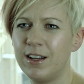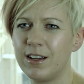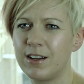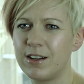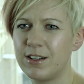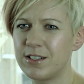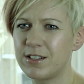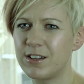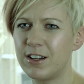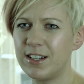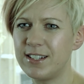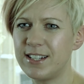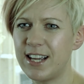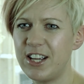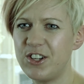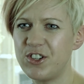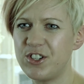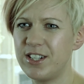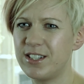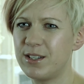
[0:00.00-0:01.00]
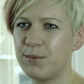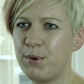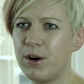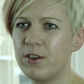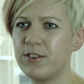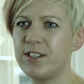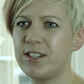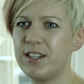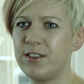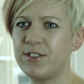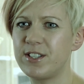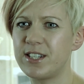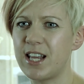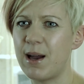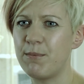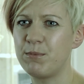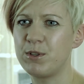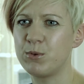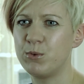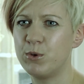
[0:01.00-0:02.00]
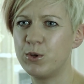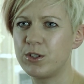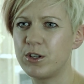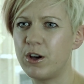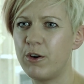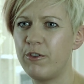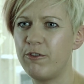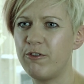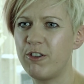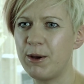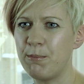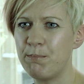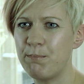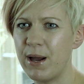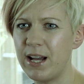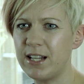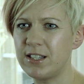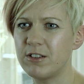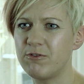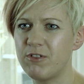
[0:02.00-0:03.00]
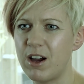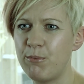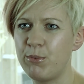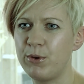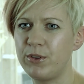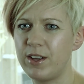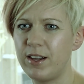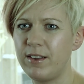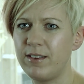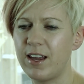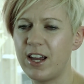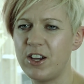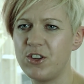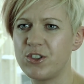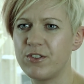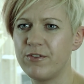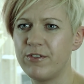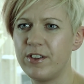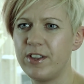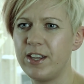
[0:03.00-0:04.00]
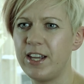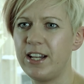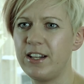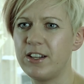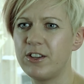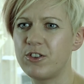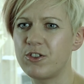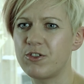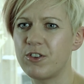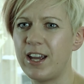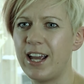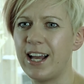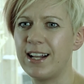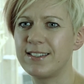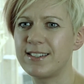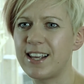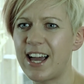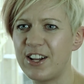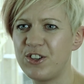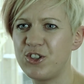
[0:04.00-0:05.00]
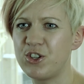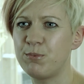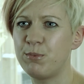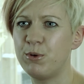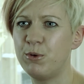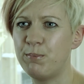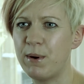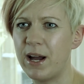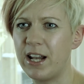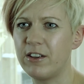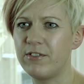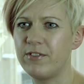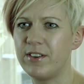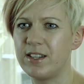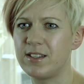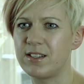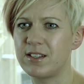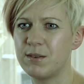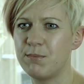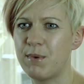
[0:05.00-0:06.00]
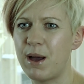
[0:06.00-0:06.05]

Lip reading: Consolidation is a positive step towards offering better representation for the industry and tangible benefits to